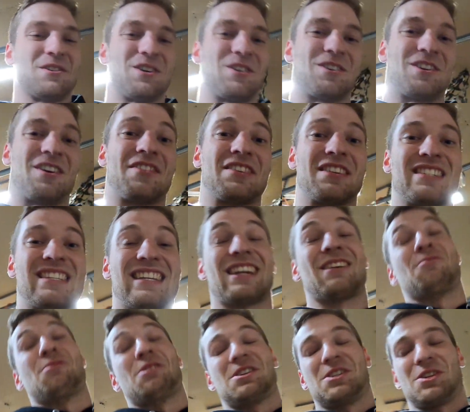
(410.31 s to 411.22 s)
turned on this
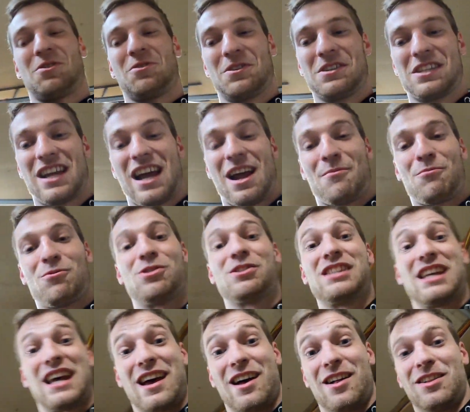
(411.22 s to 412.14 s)
thing, which only time will
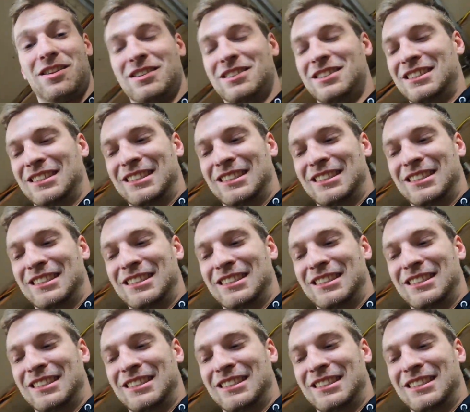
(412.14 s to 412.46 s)
tell.